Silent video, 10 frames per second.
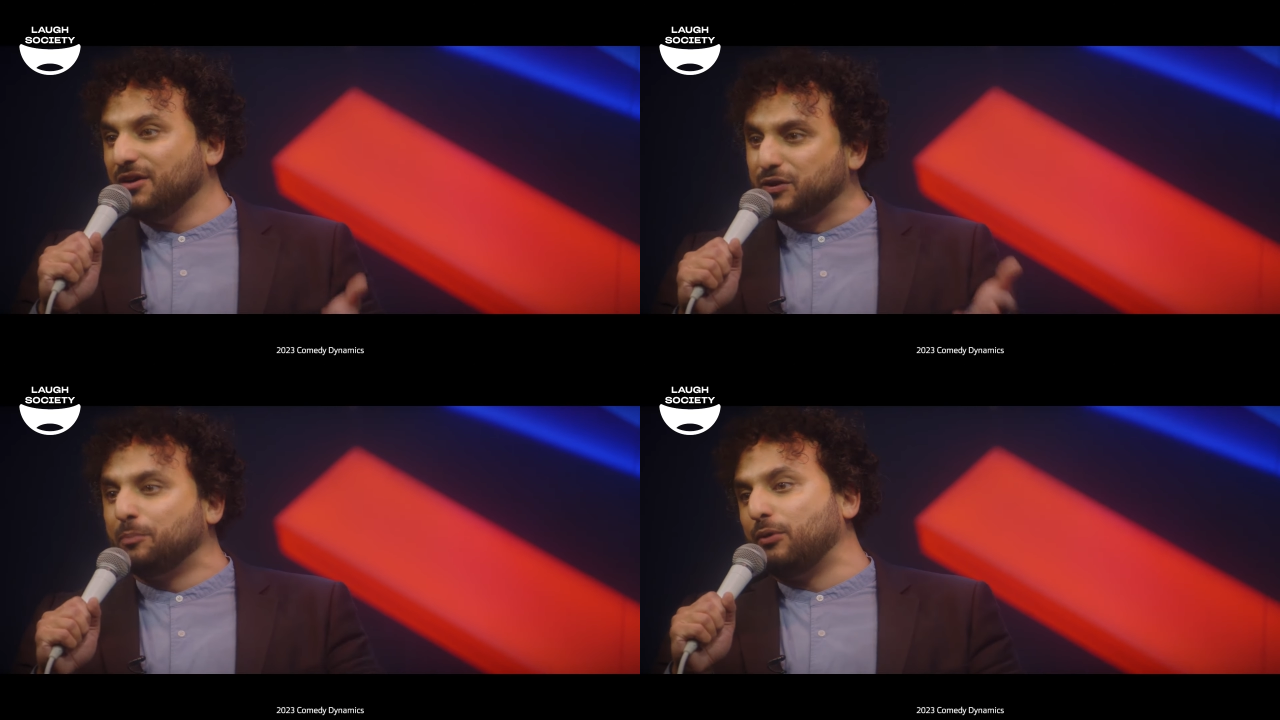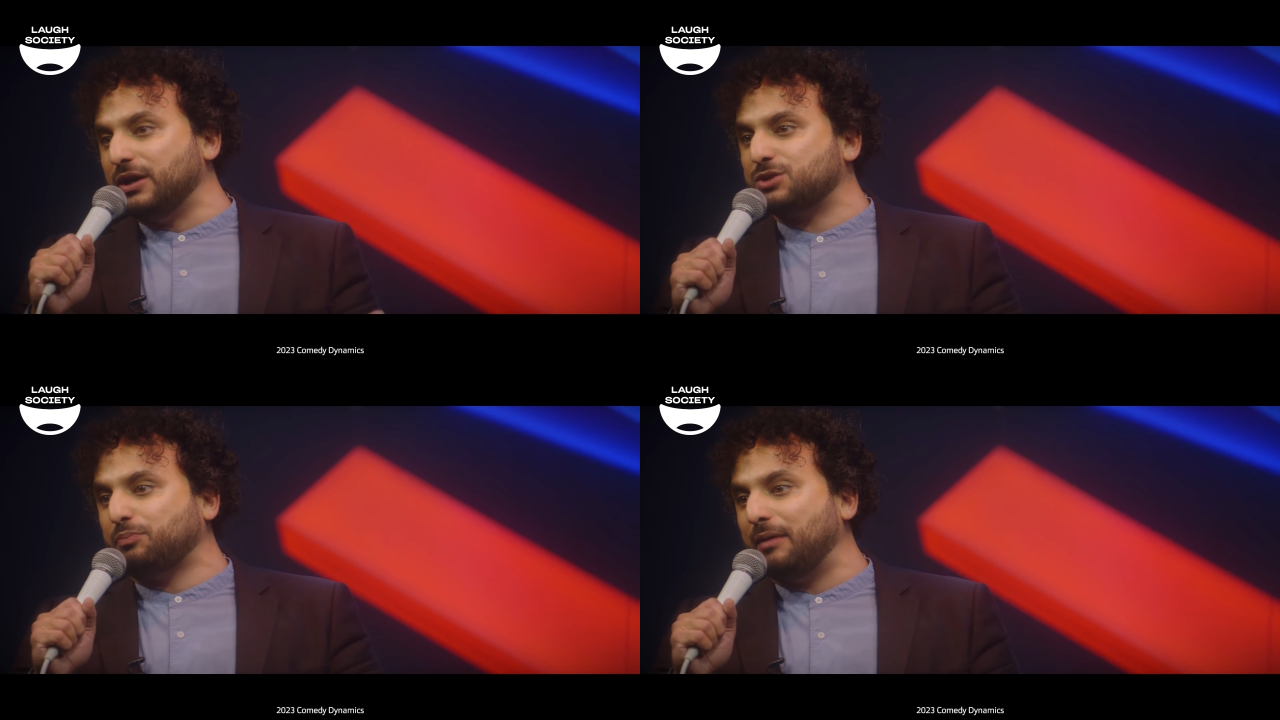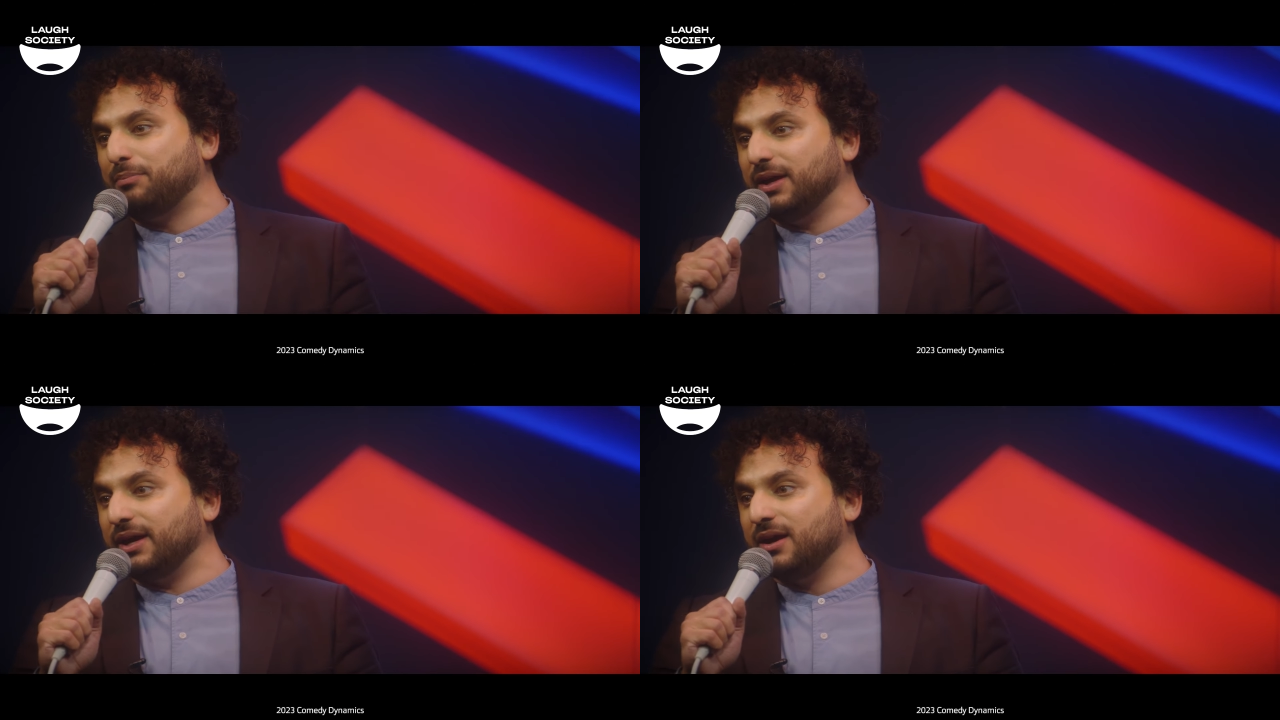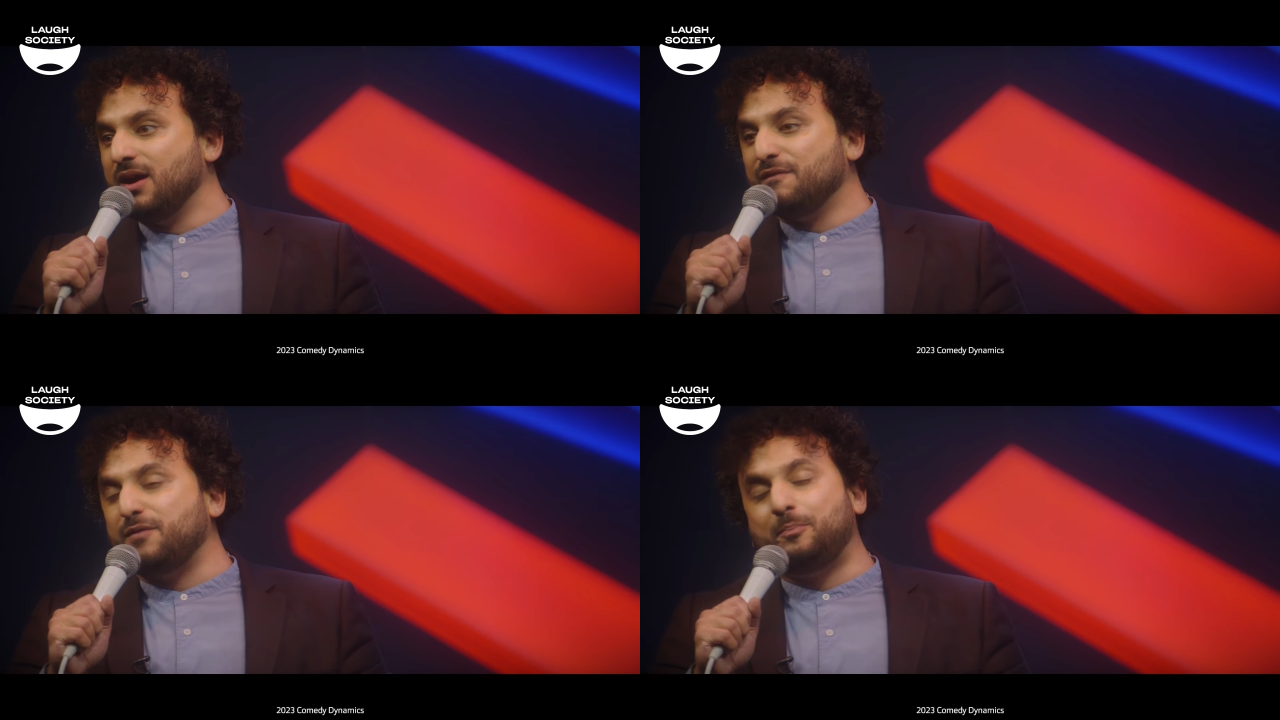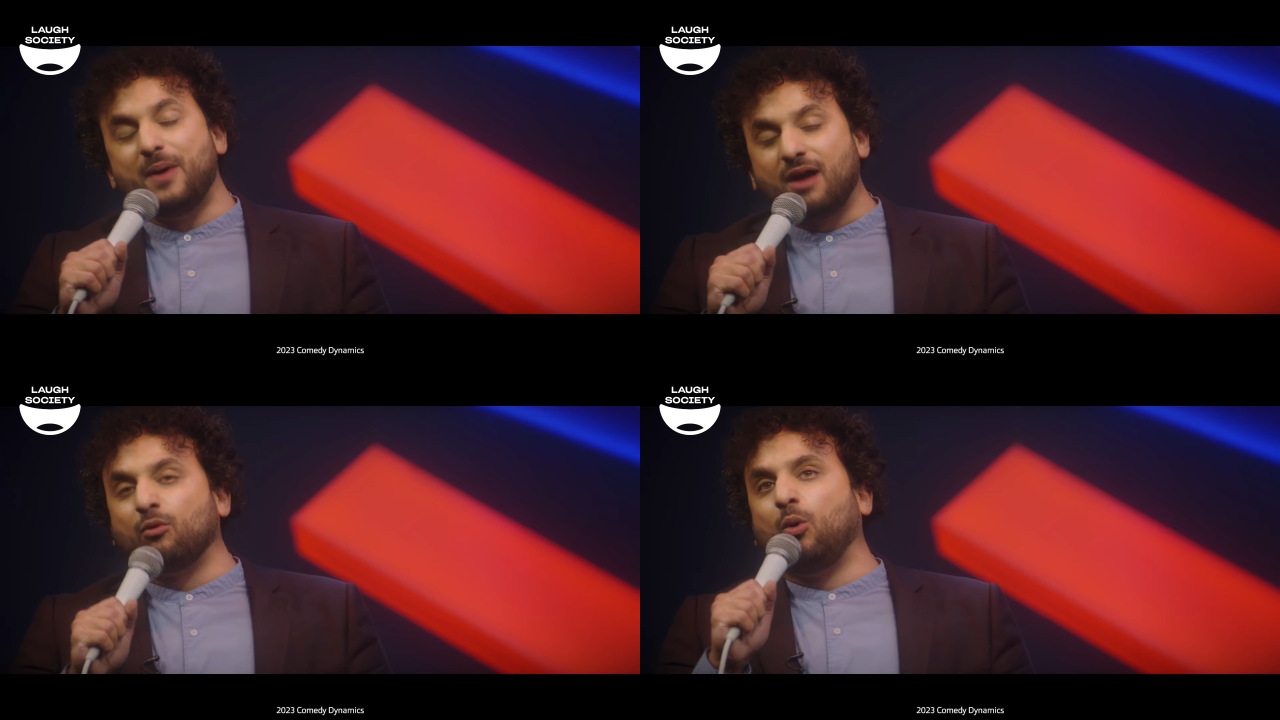of the British public. For
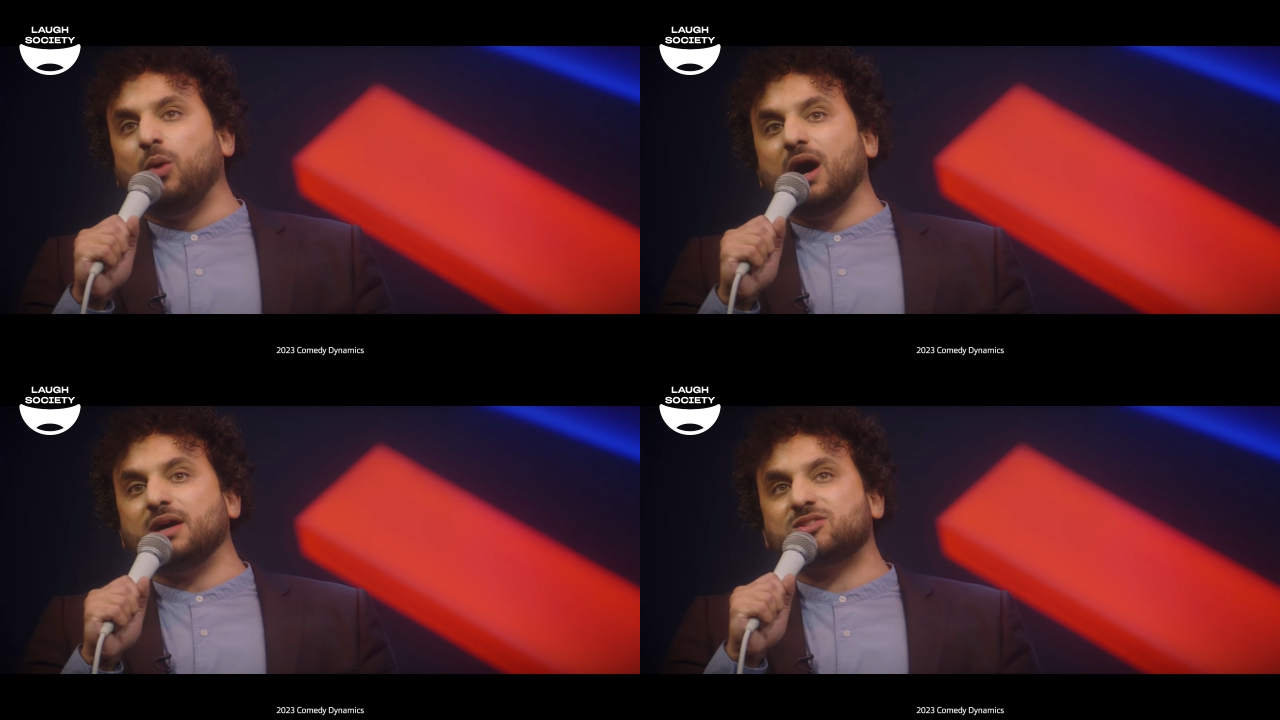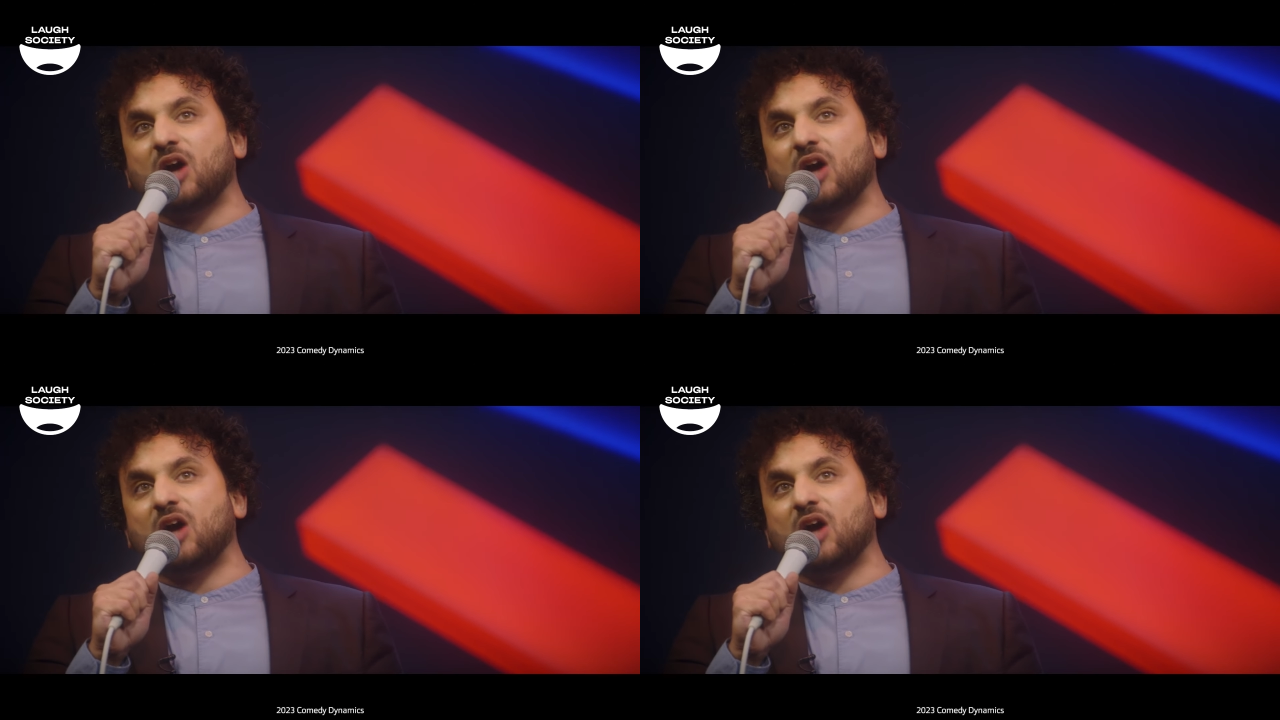better or worse,